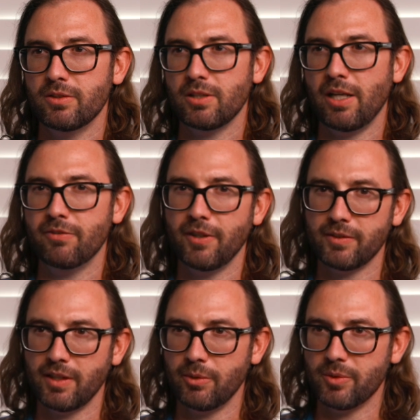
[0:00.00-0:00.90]
I
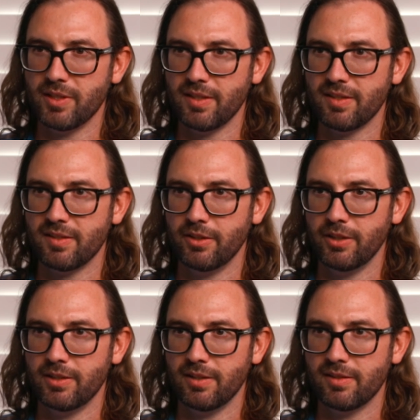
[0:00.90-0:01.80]
felt that it was
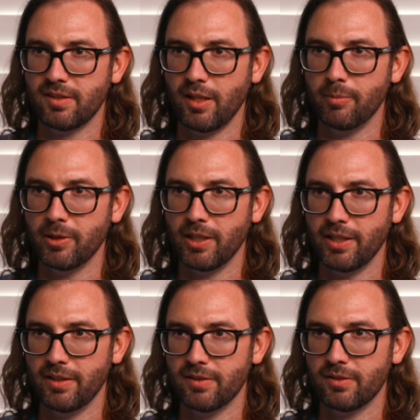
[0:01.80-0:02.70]
necessary to
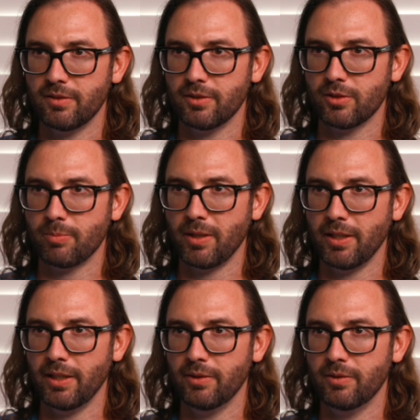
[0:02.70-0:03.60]
stabilize her
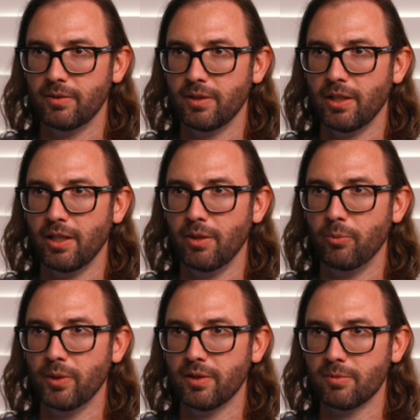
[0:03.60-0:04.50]
spine
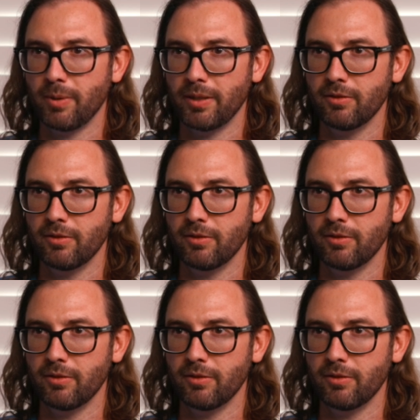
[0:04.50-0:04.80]
with a spinal